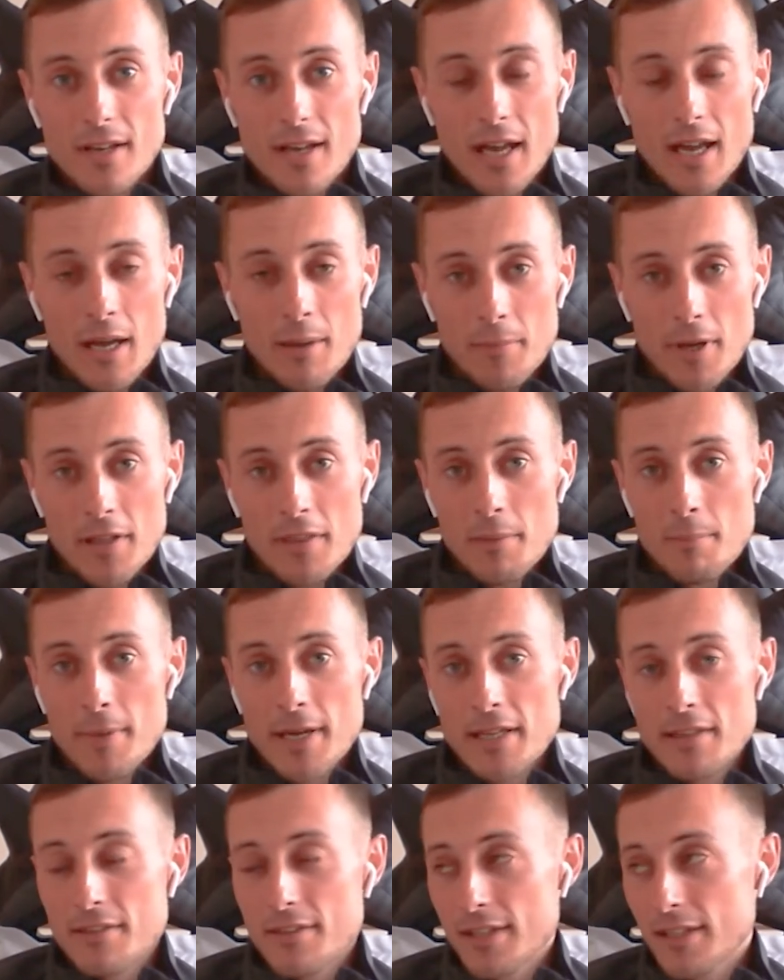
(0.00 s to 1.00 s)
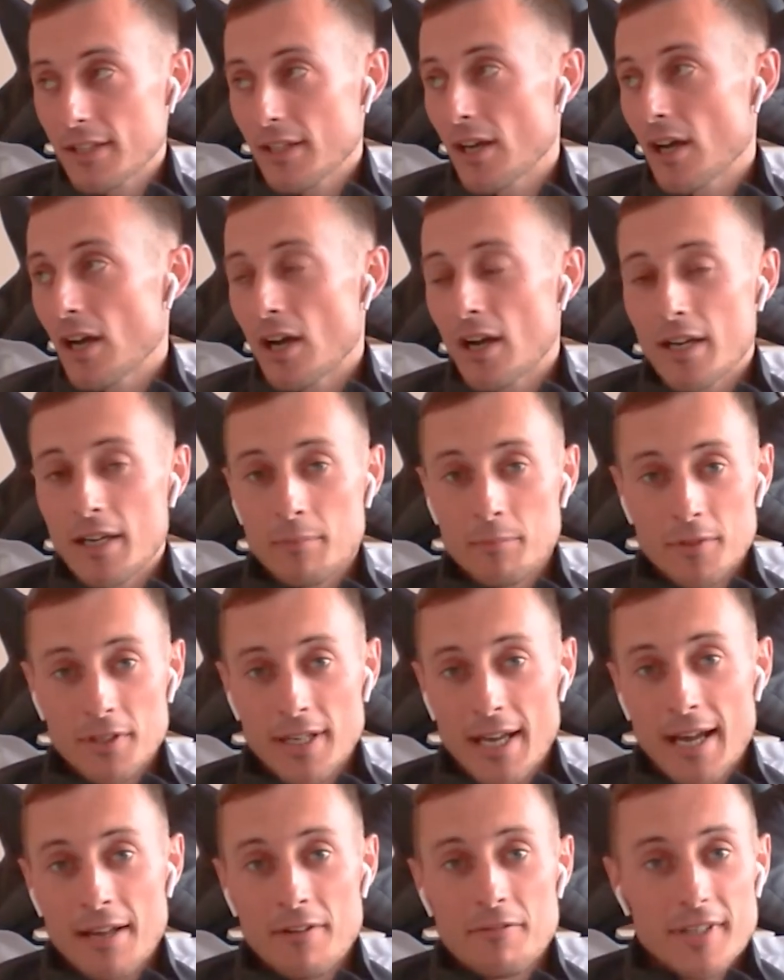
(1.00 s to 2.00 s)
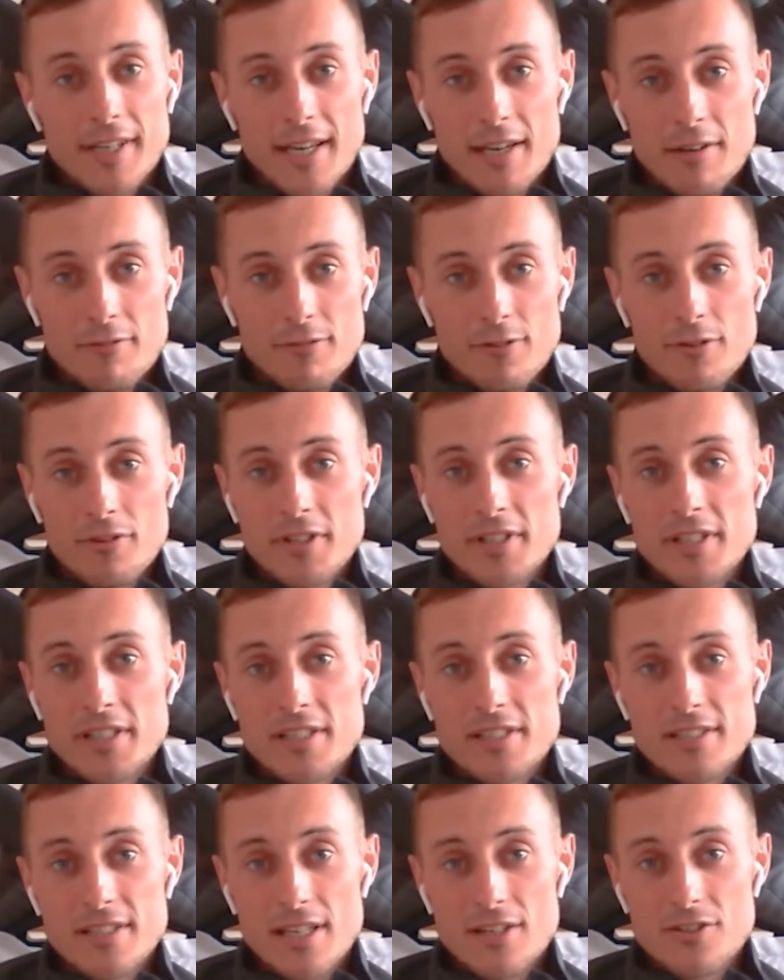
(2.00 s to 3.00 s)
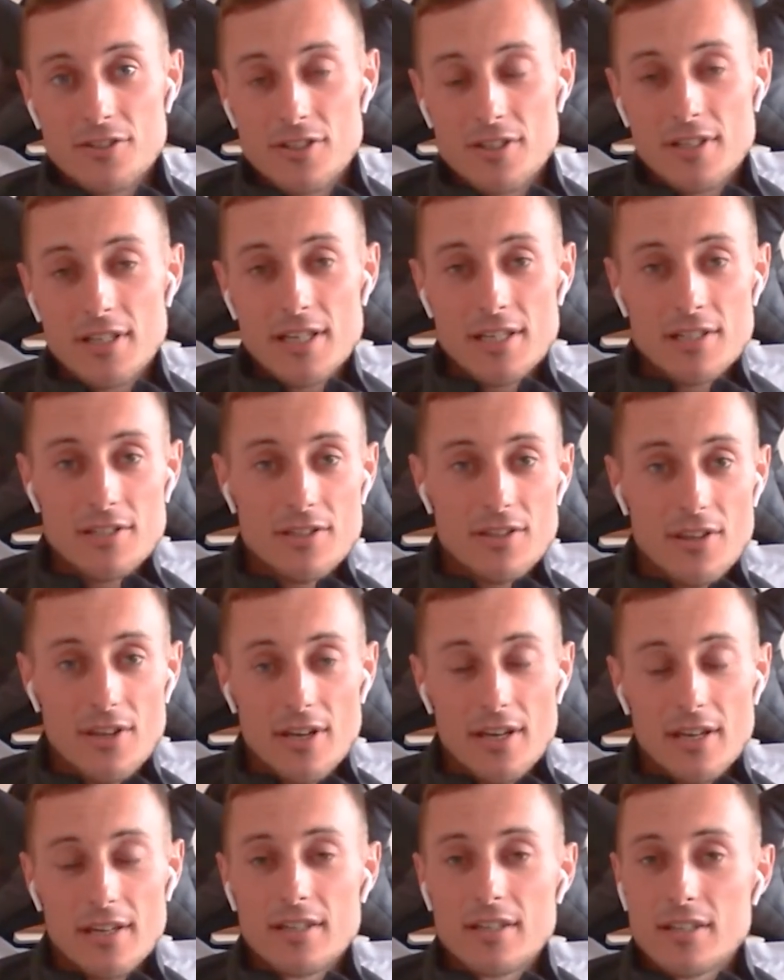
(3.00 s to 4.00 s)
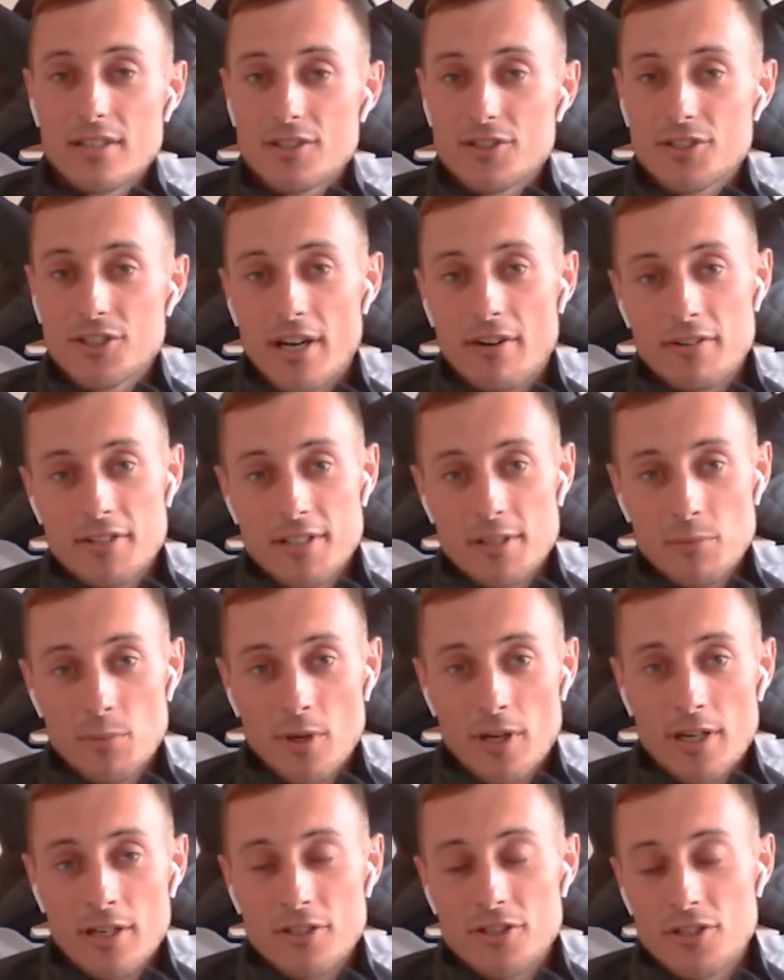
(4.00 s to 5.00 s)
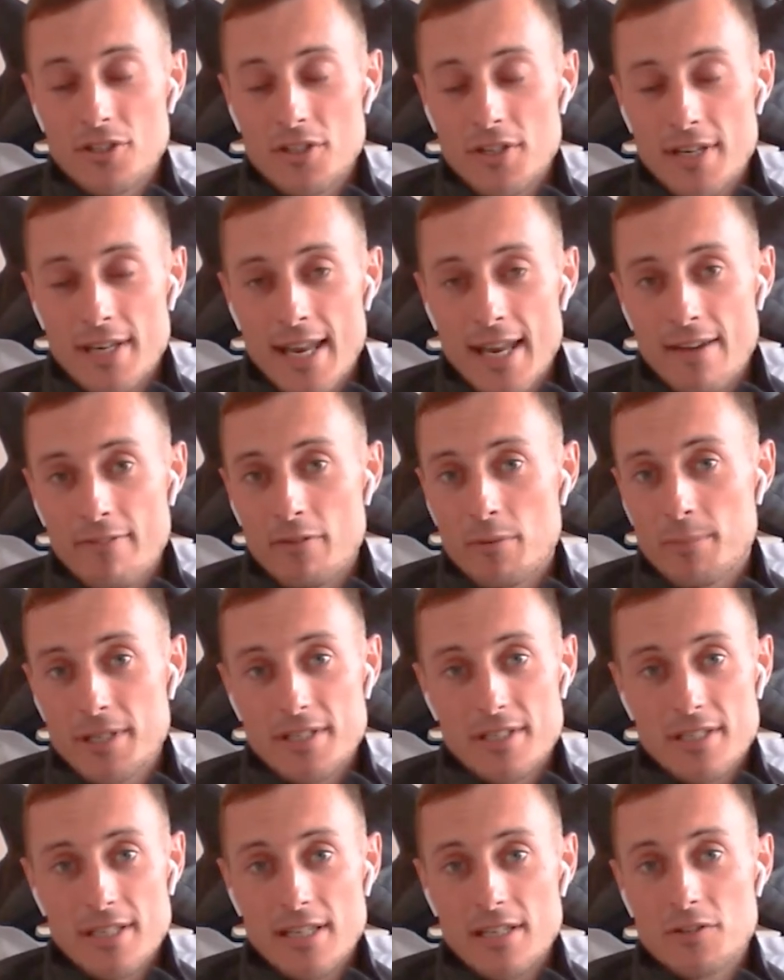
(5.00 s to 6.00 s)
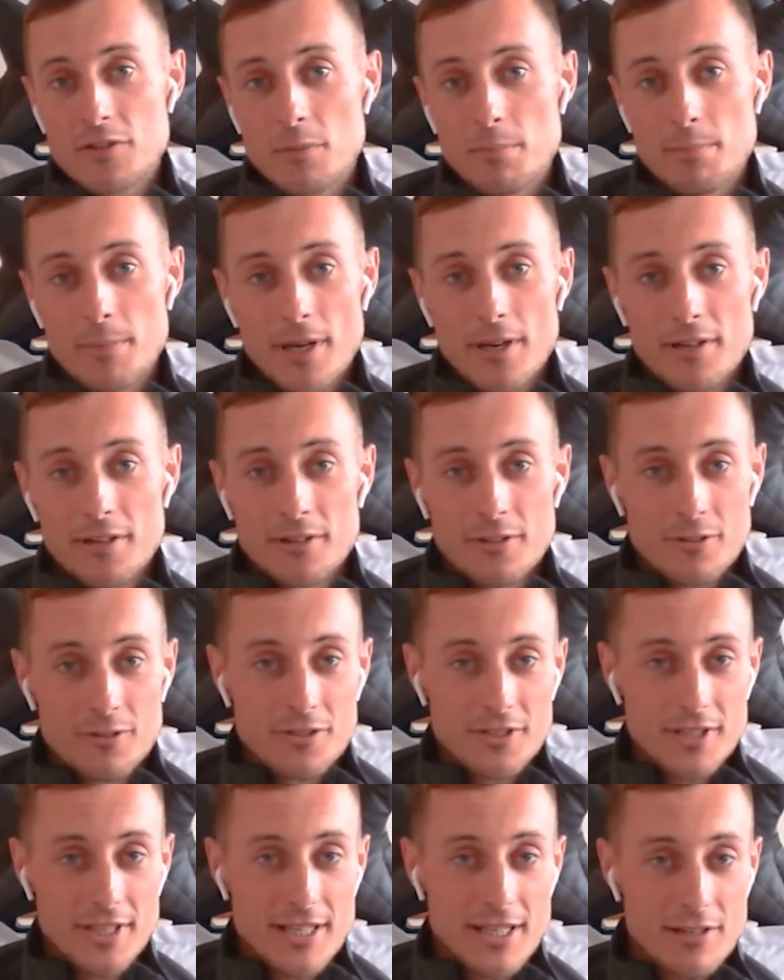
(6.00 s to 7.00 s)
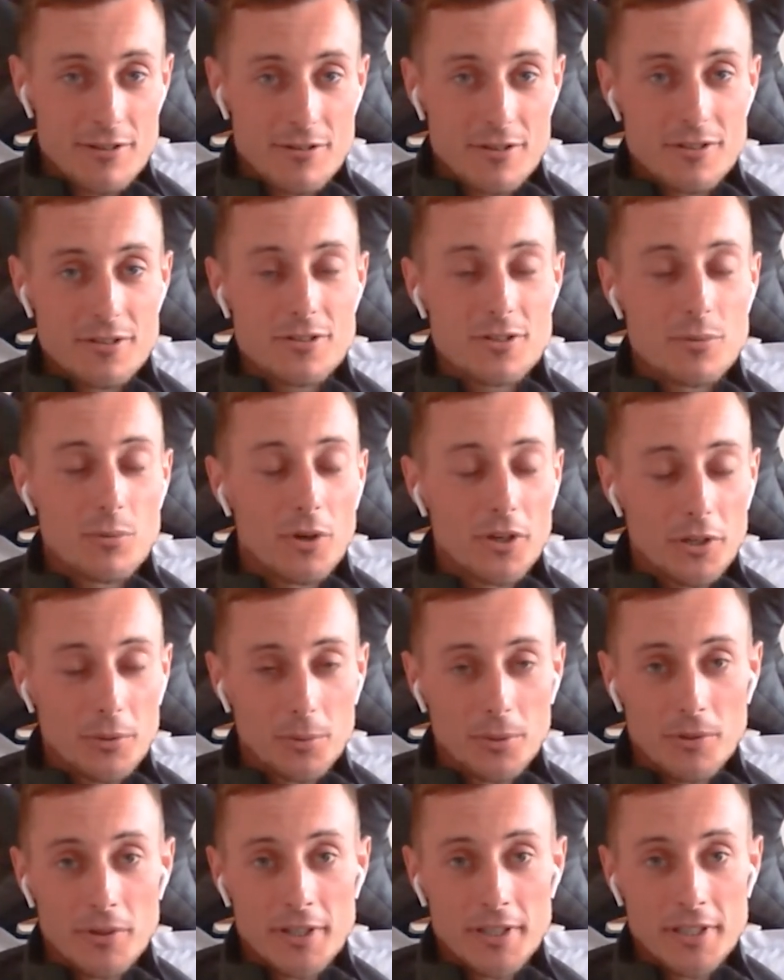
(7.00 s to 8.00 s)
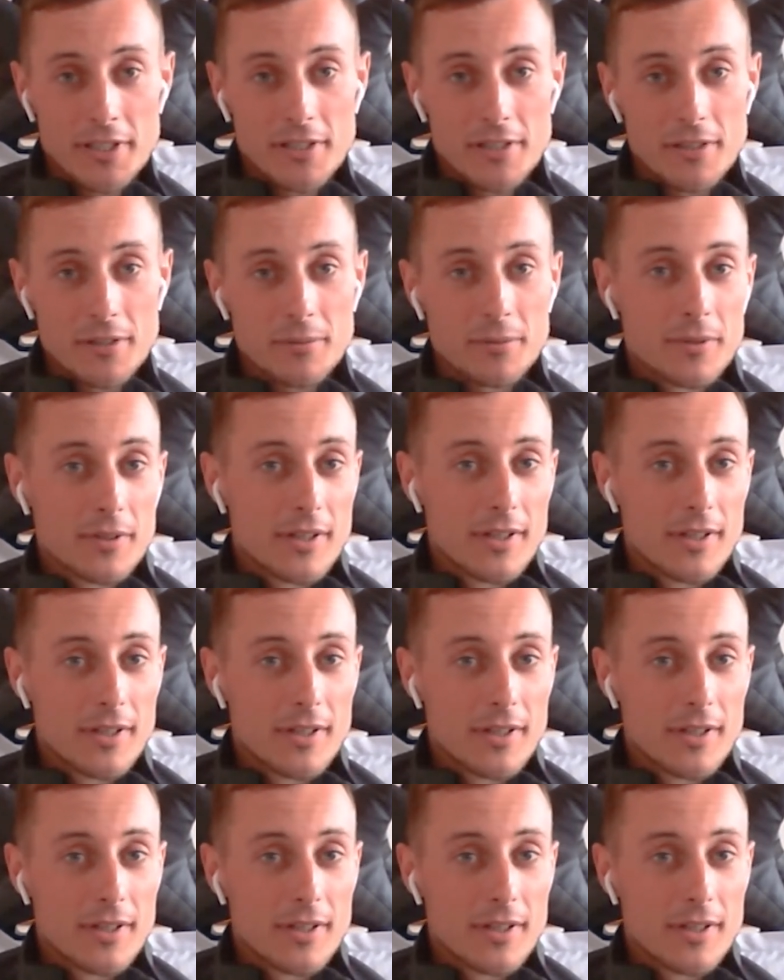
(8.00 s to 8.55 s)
And the main thing that I am going to advocate for in this session is that charity work should never be seen as a burden or as a hindrance to what you already do.